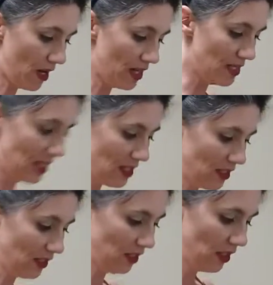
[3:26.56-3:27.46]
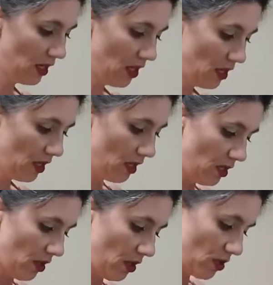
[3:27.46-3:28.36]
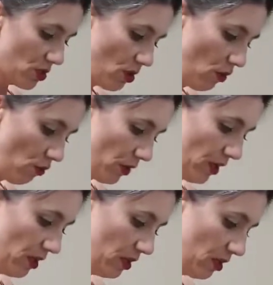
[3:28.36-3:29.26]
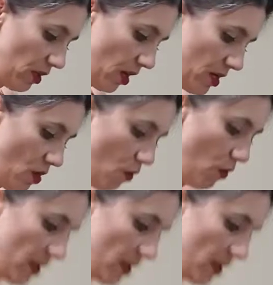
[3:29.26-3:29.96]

The right idea. So I know what